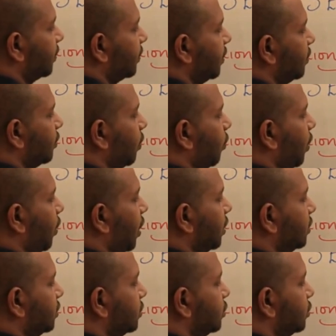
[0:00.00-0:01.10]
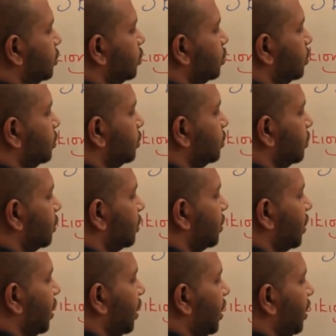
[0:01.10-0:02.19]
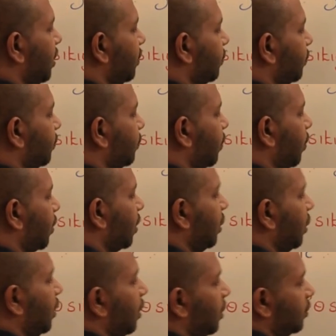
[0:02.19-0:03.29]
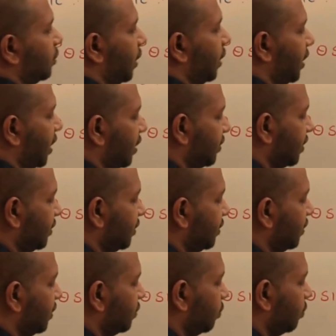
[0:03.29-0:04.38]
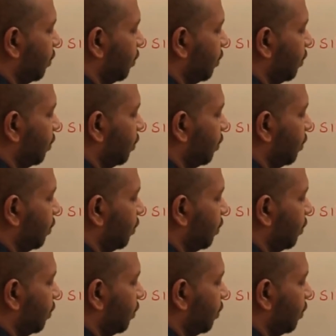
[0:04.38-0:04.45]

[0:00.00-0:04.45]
present. So 1, 2, 3, 4. So I can say this is